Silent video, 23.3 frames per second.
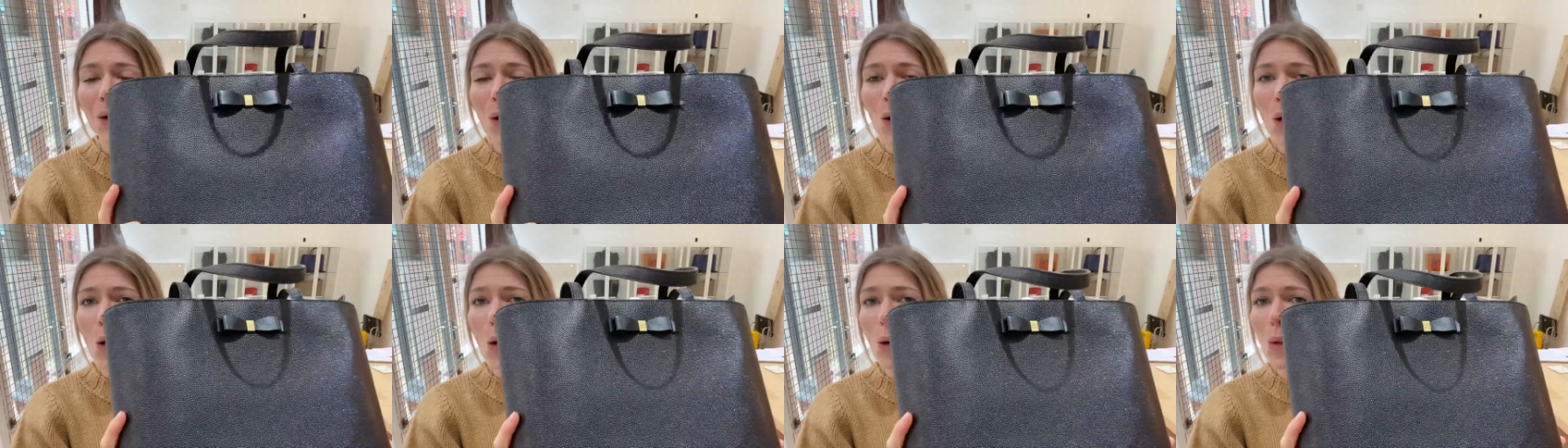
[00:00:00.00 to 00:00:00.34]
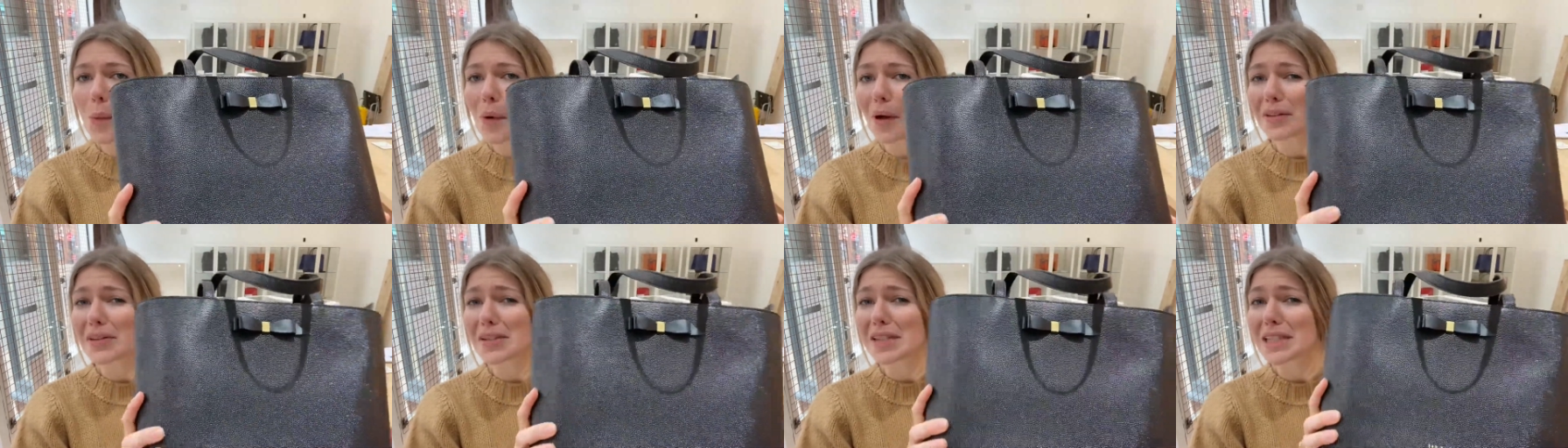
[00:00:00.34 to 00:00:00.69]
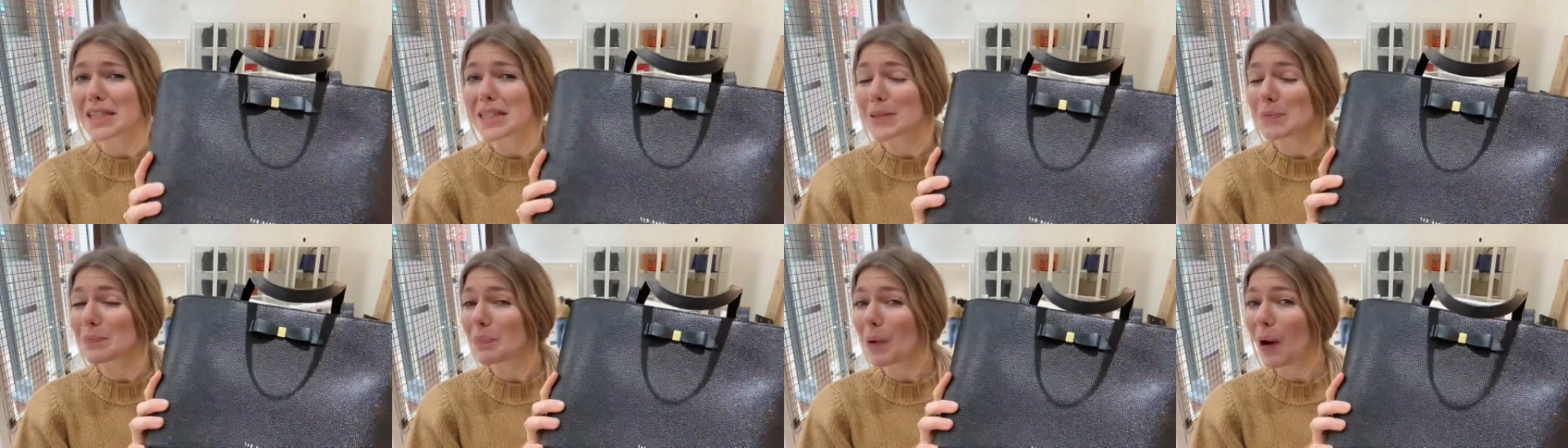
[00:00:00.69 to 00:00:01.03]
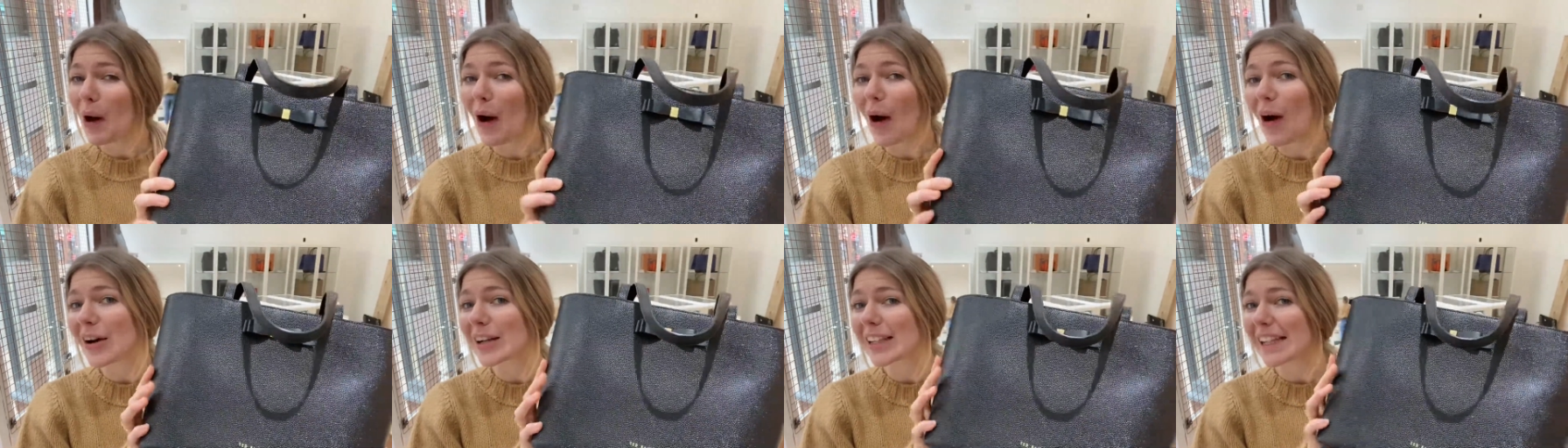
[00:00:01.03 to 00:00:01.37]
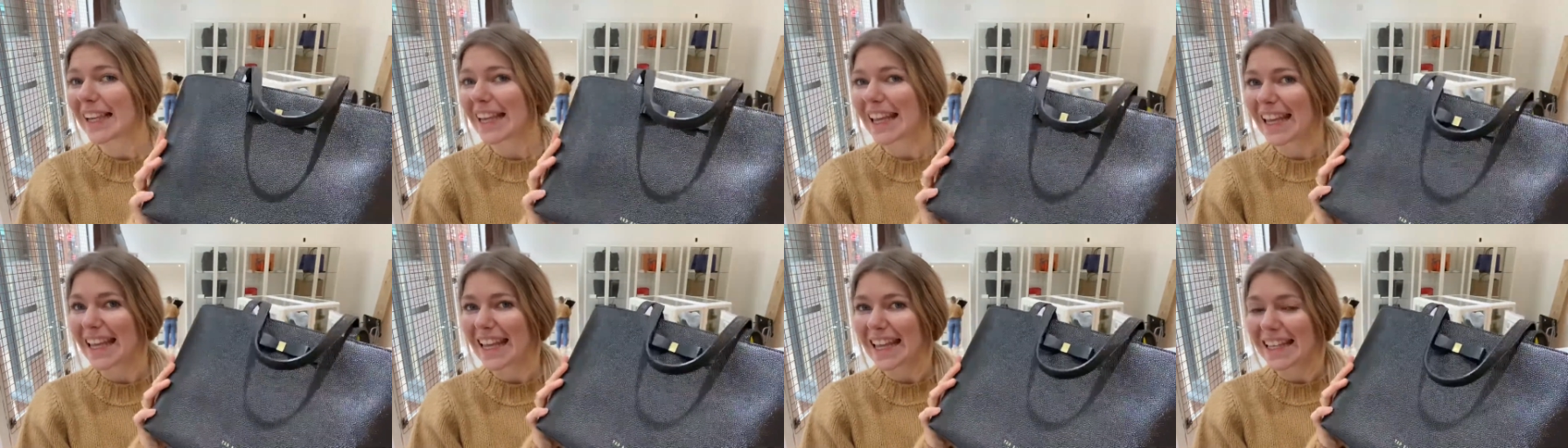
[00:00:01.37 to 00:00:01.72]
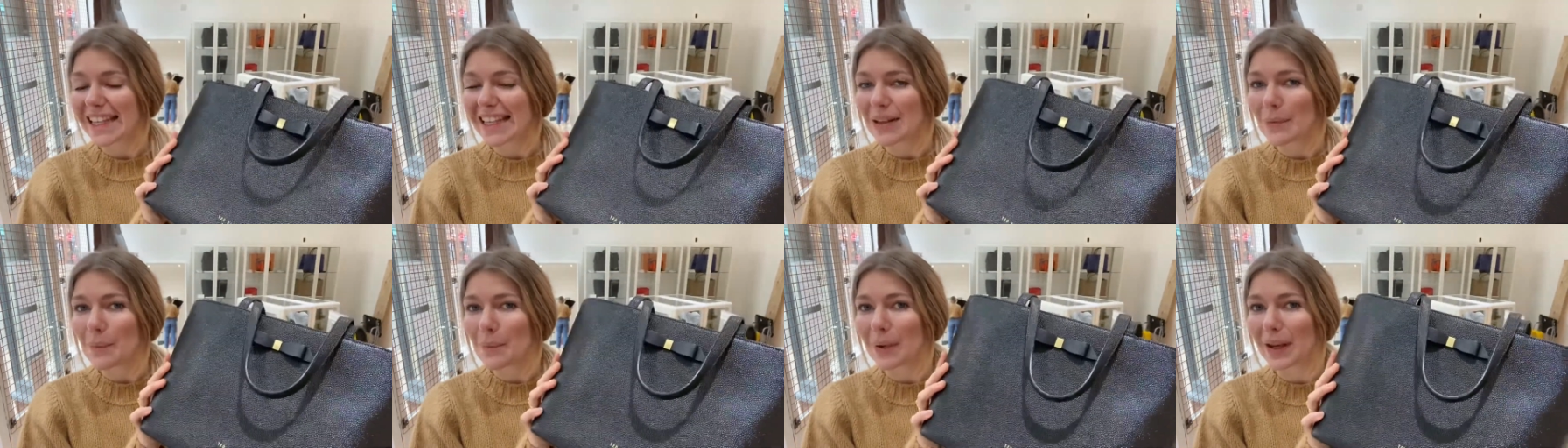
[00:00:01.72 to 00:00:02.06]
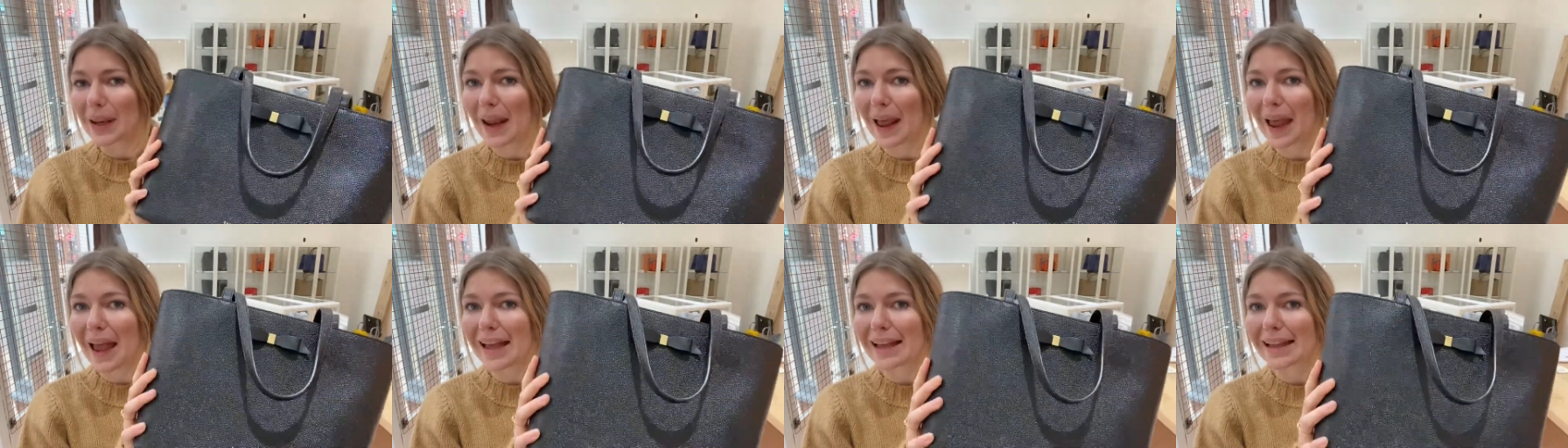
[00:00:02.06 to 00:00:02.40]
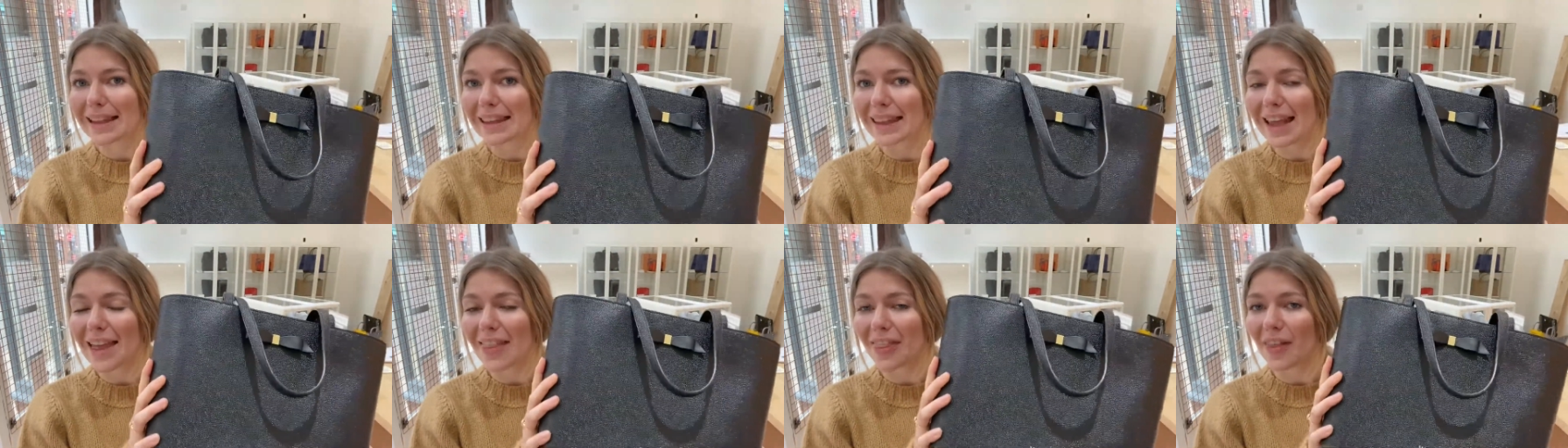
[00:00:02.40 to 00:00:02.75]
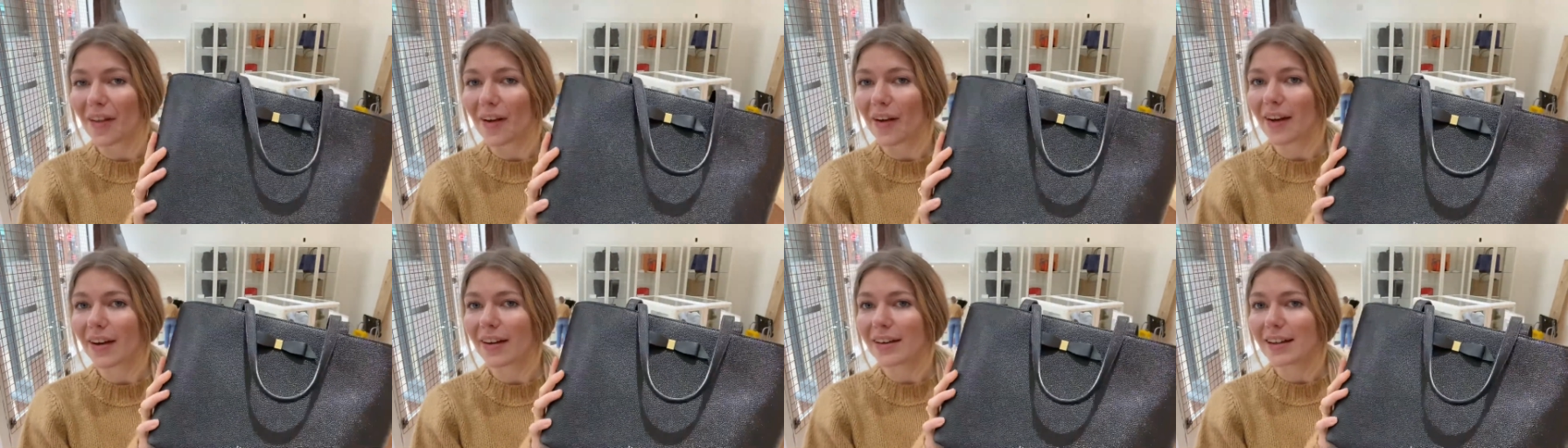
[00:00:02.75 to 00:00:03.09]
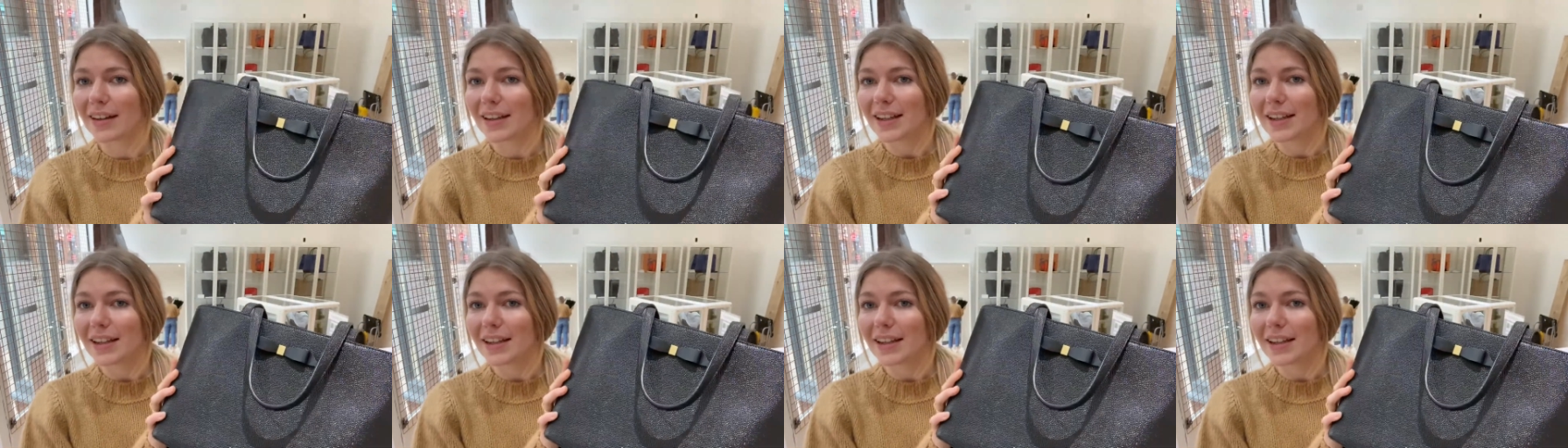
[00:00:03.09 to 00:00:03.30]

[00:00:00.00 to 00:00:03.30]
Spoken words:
almost sparkly black leather.